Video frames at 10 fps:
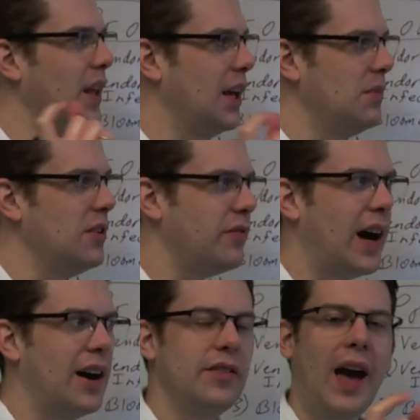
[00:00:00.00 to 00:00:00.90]

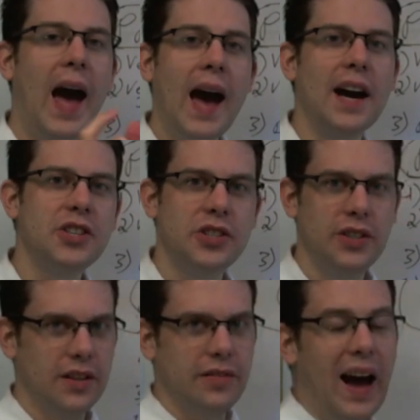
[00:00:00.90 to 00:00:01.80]
MD5 hash,
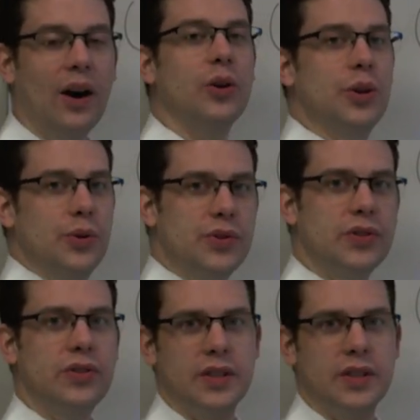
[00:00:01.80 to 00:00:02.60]
the values,